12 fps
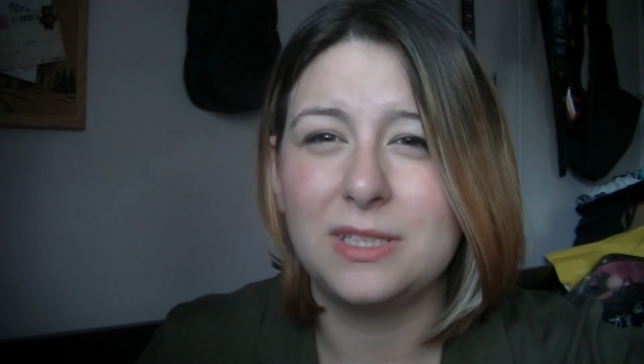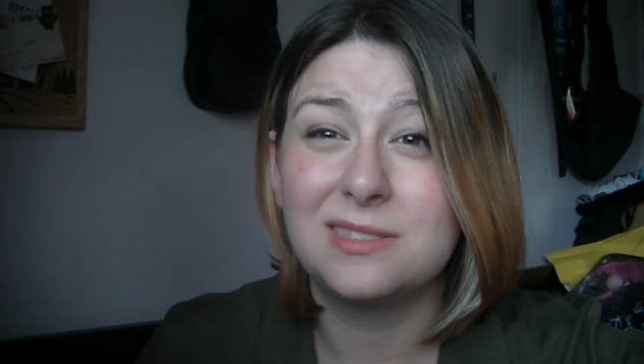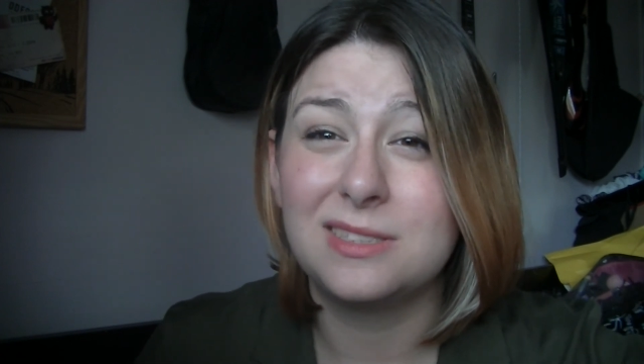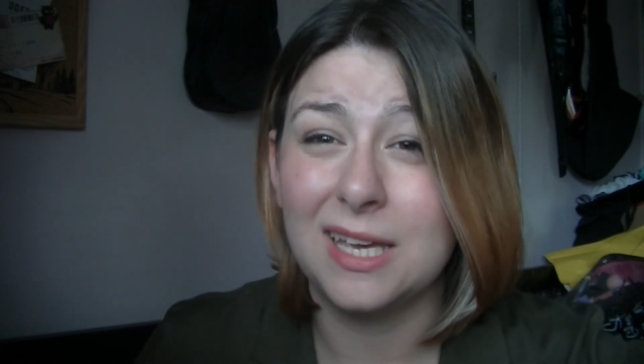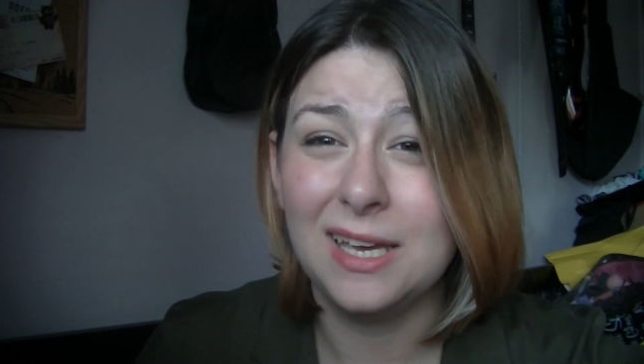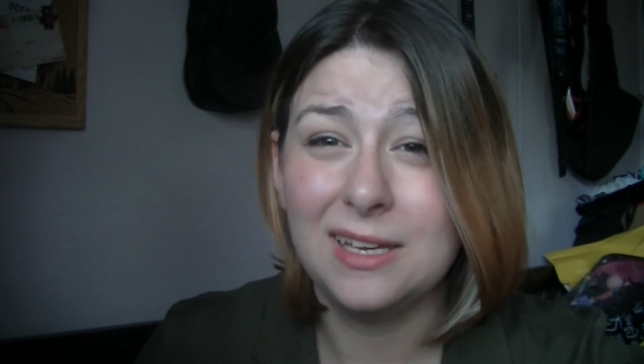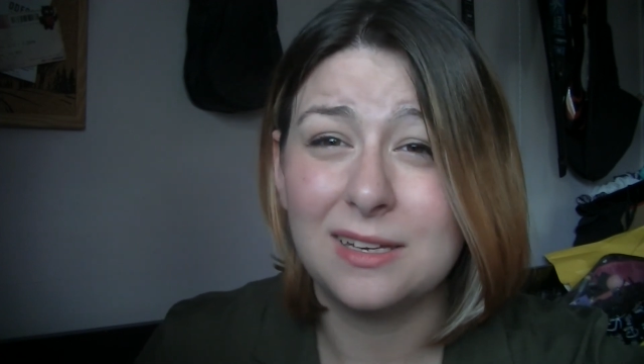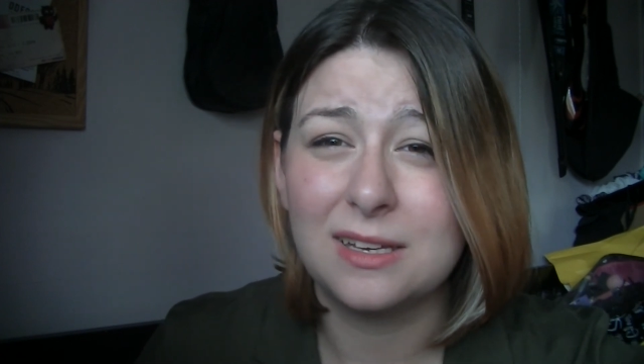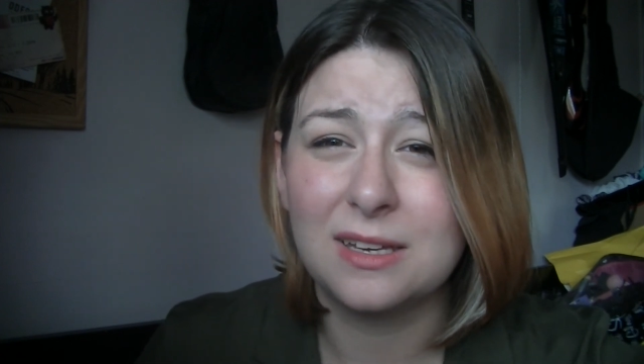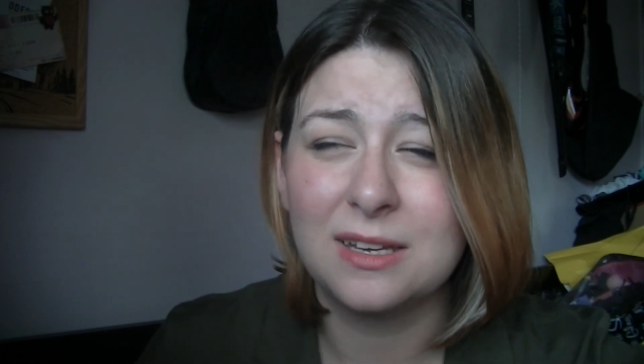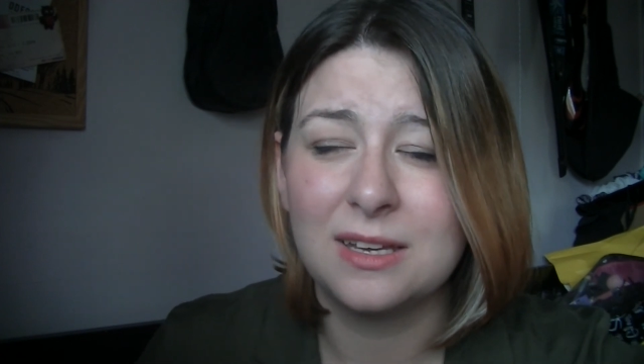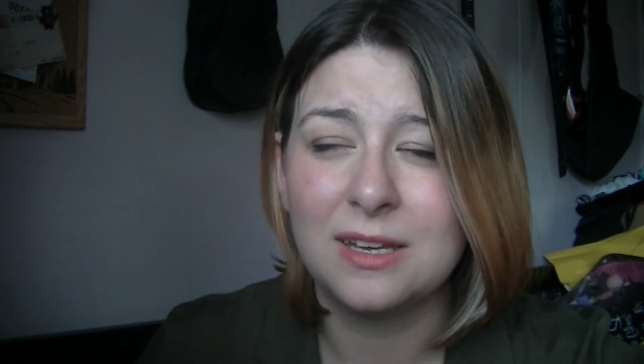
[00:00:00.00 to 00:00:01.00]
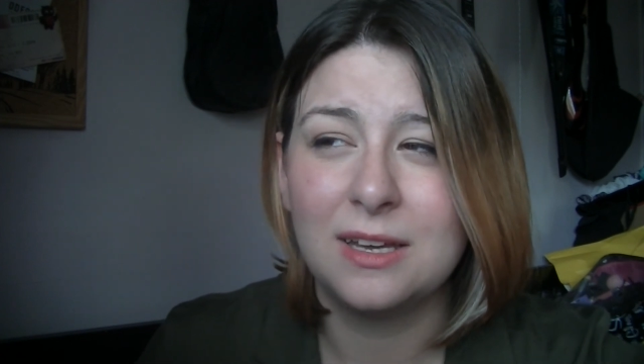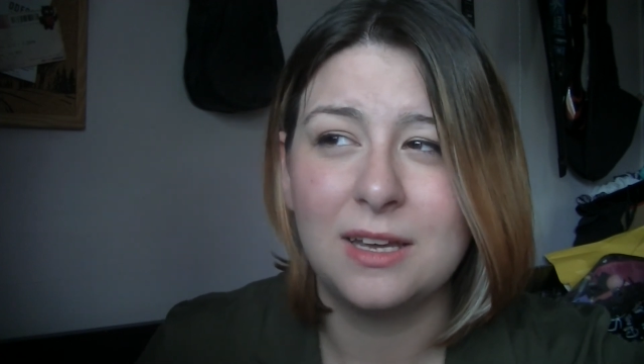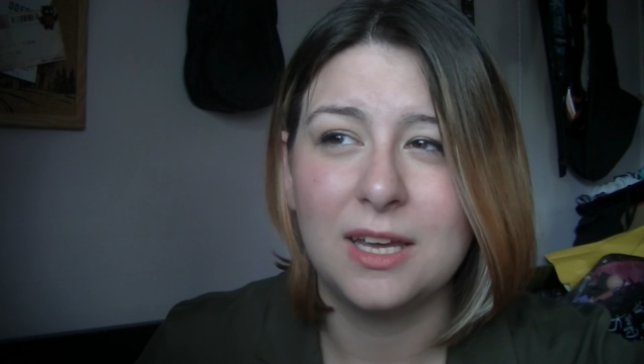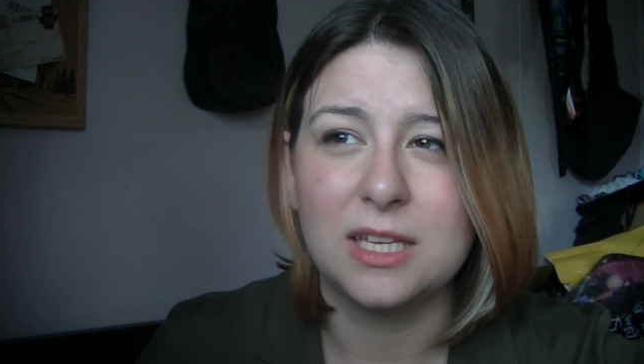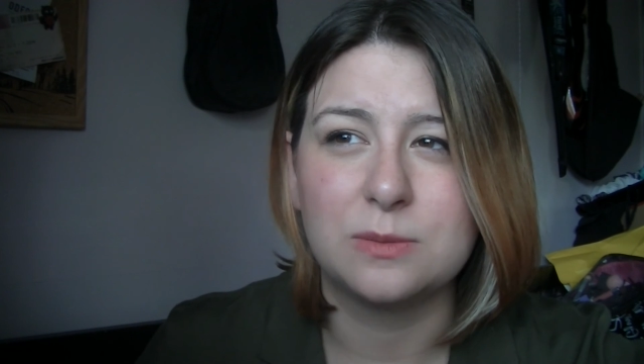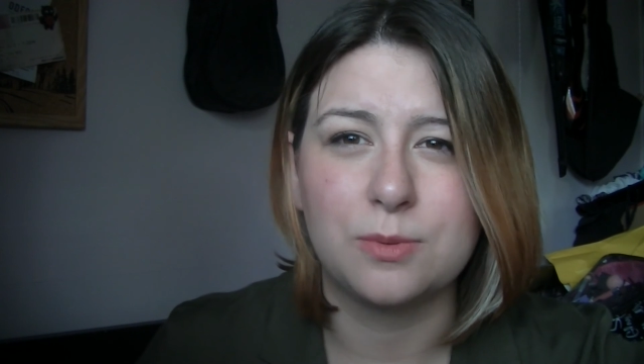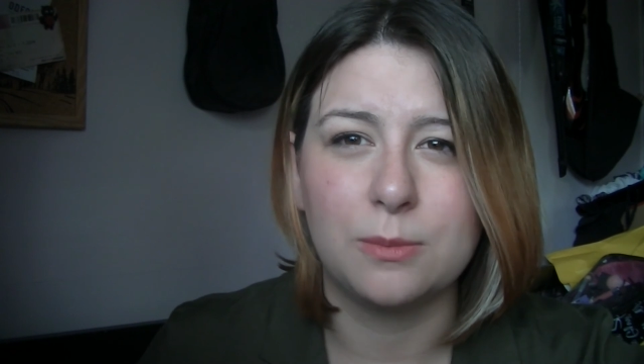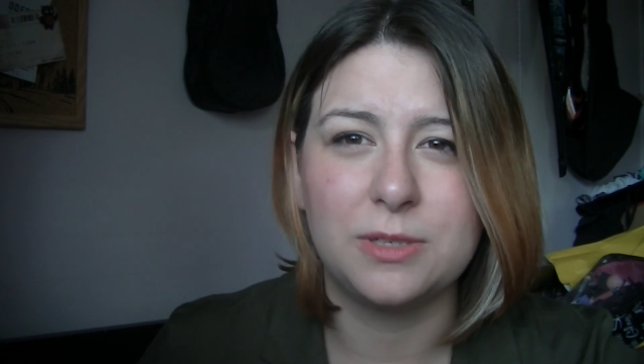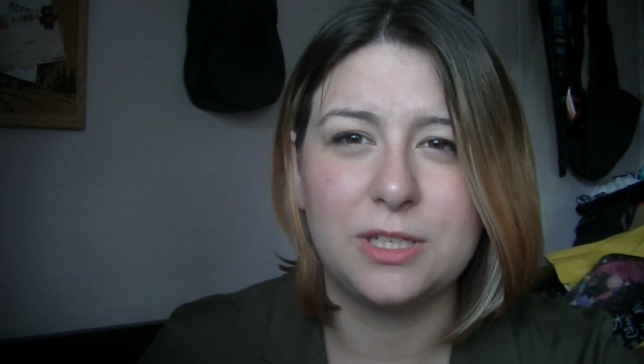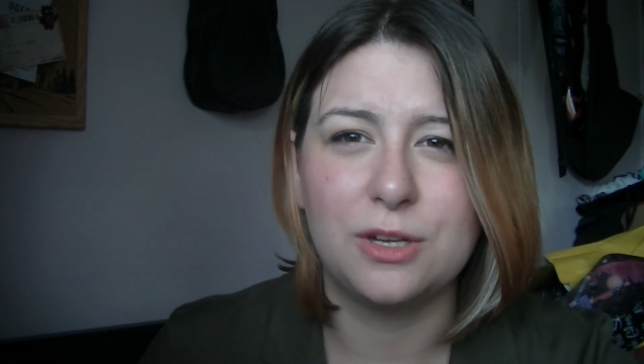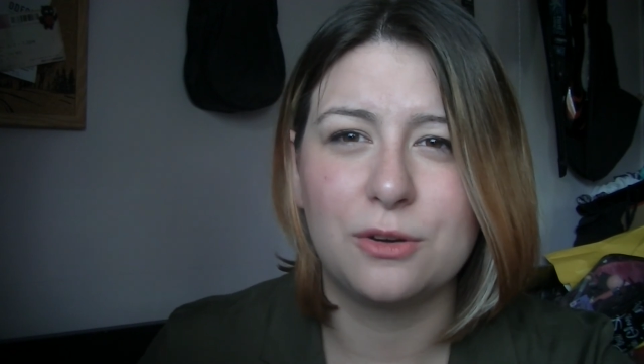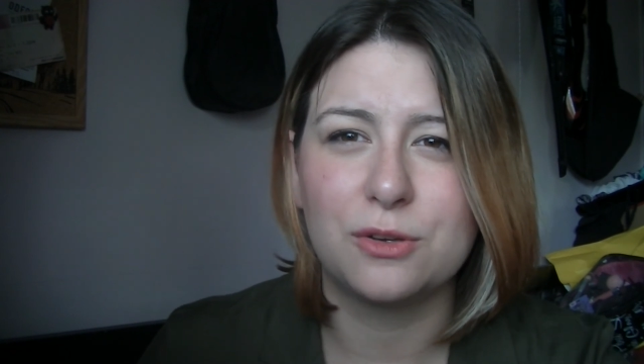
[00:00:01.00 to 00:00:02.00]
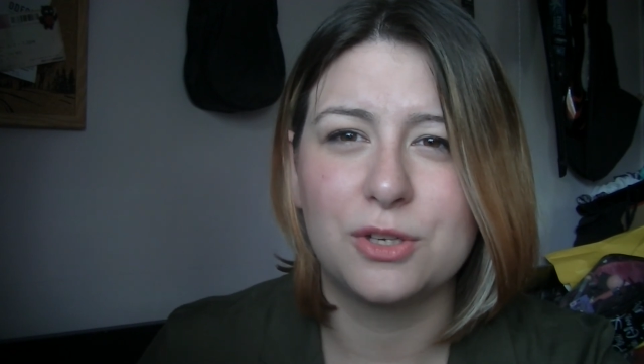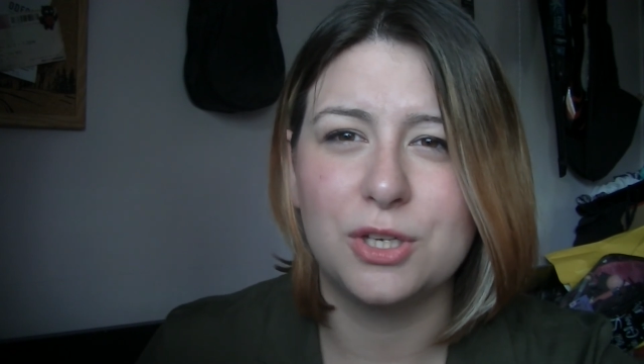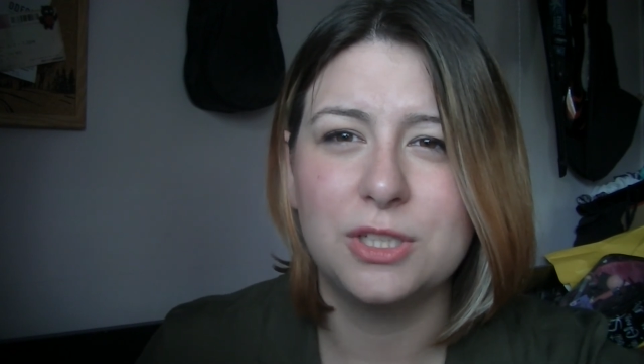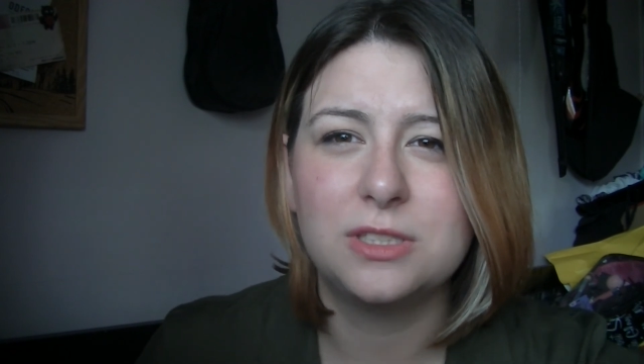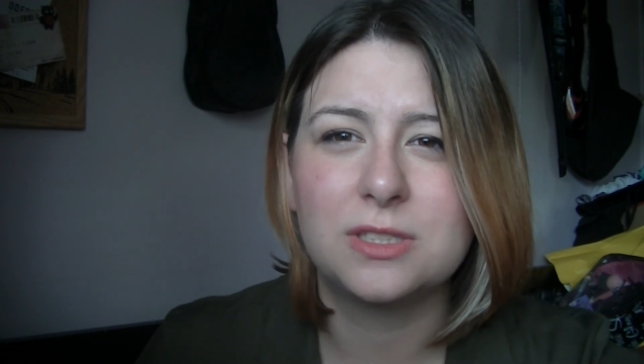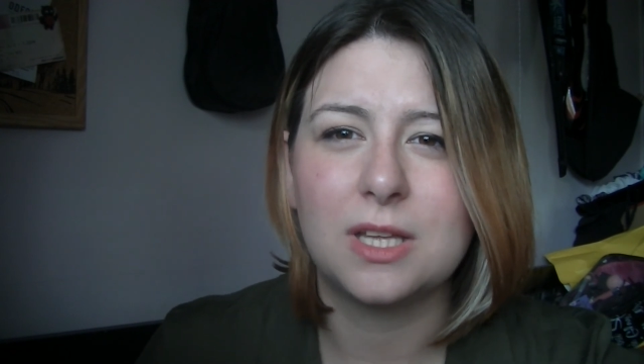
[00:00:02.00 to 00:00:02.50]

sick is probably not good,